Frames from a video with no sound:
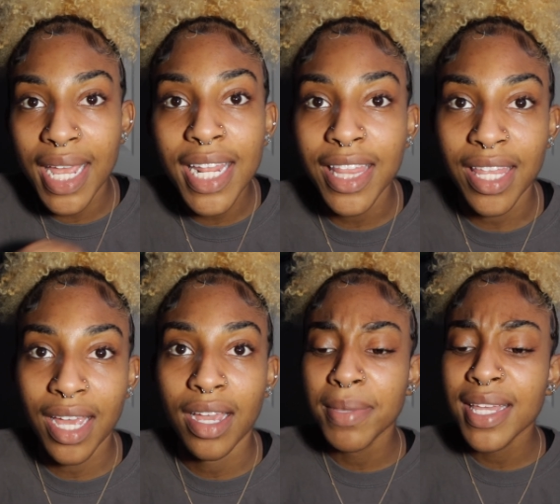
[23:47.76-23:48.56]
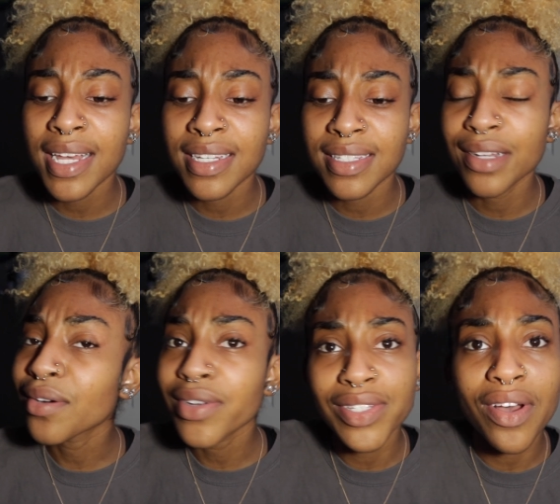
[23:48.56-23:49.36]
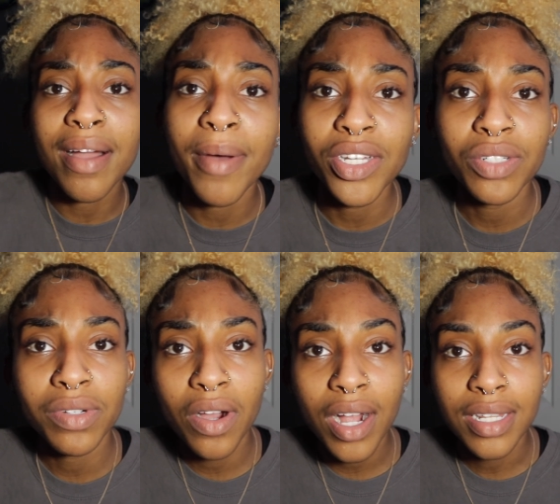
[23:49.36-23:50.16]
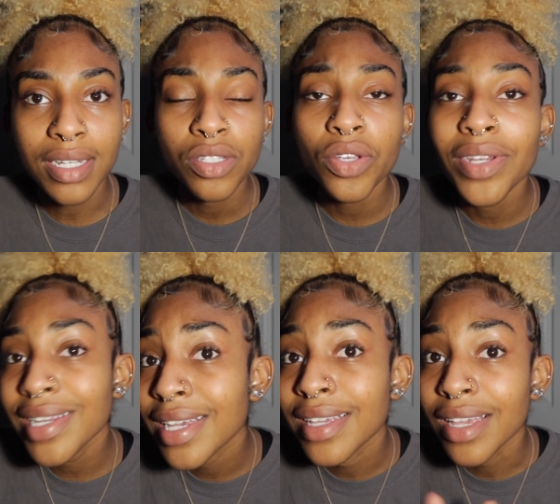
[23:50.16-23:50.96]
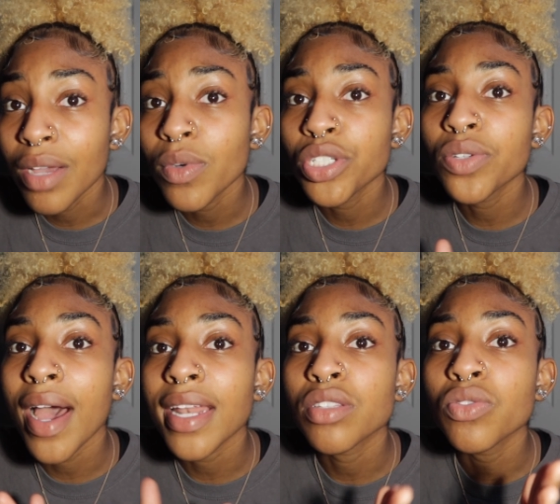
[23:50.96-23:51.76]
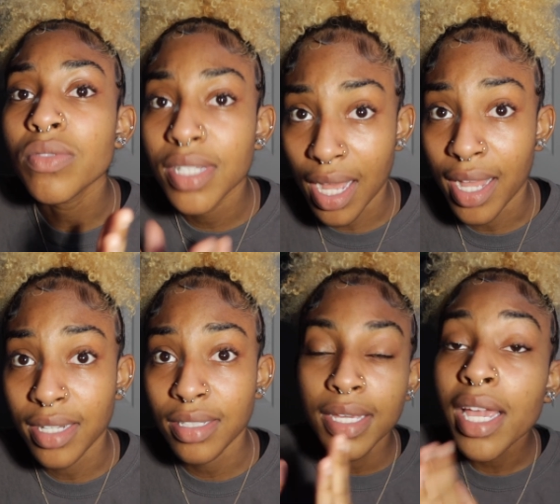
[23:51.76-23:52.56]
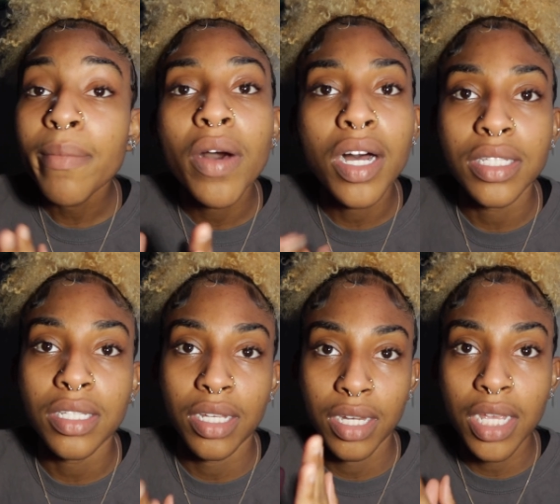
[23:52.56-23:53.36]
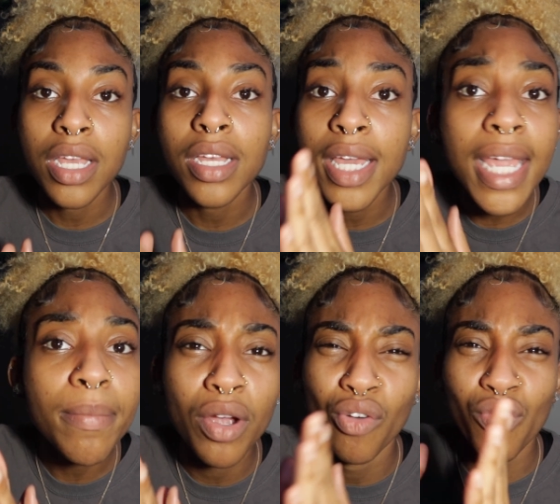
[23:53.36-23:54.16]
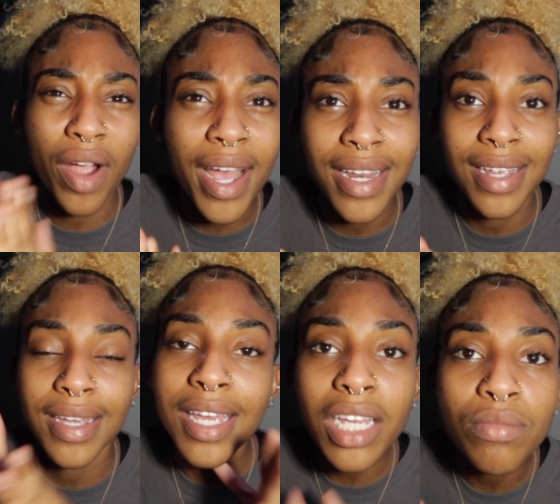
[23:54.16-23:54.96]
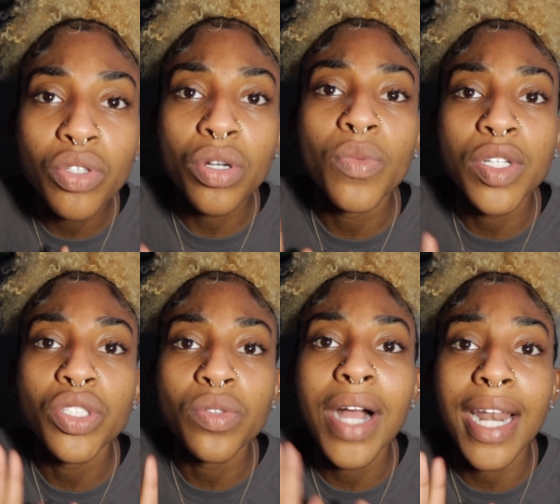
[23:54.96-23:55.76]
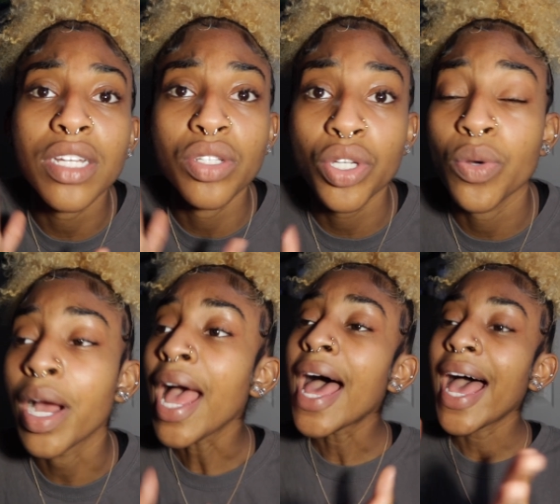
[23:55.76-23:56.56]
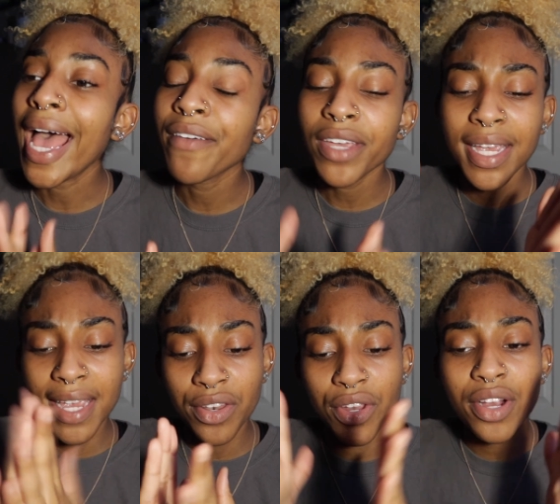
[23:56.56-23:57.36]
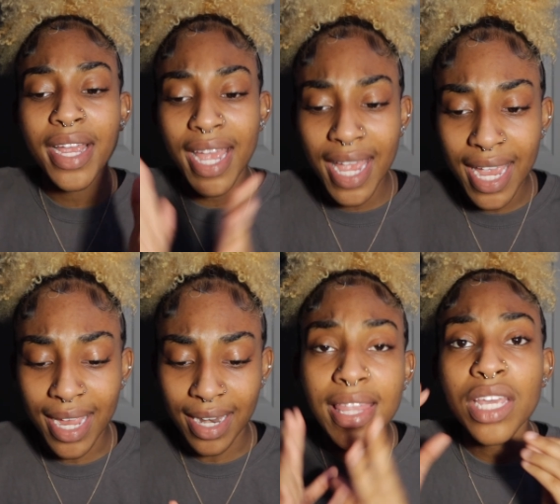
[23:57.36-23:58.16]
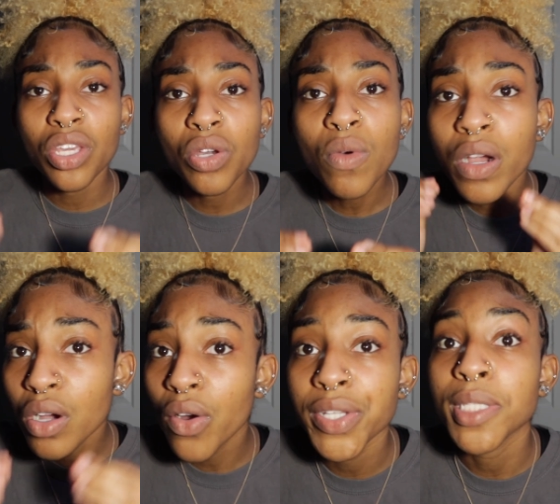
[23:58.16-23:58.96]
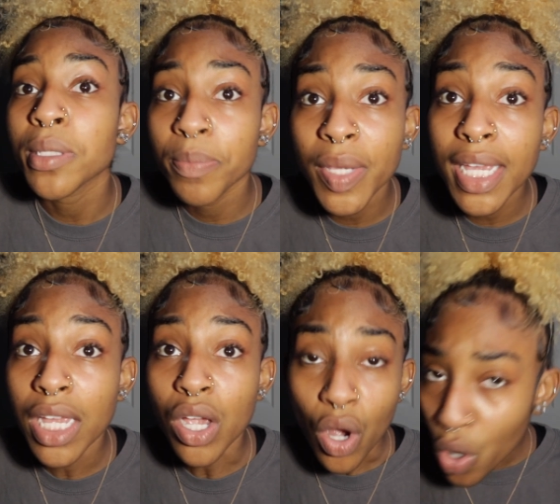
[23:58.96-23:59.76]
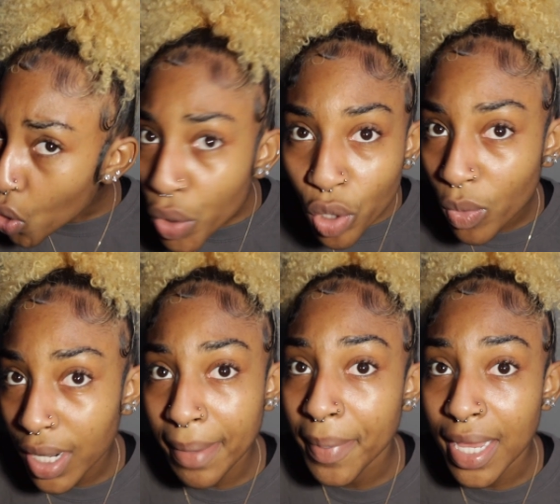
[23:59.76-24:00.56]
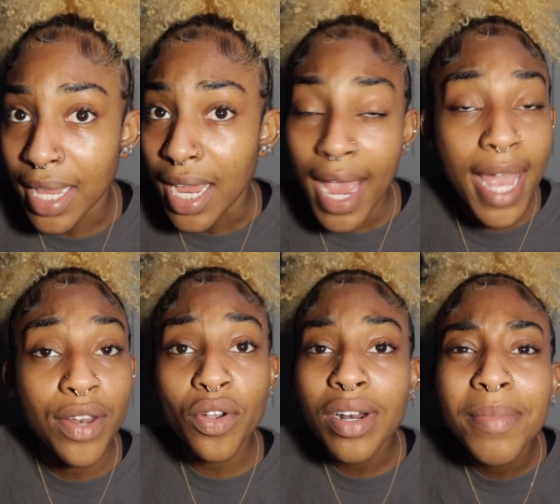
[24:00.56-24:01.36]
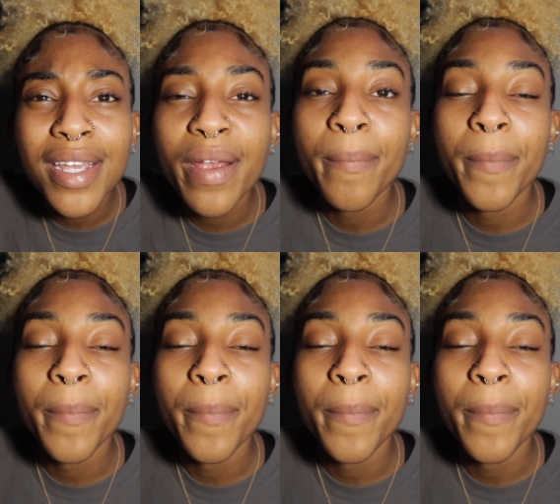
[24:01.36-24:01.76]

anything, because they're going to talk about you regardless. So you need to get what you got to do done, keep hustling, keep grinding, keep doing what you got to do. Have it in your head that you are going to be who you want to be, and you're going to be your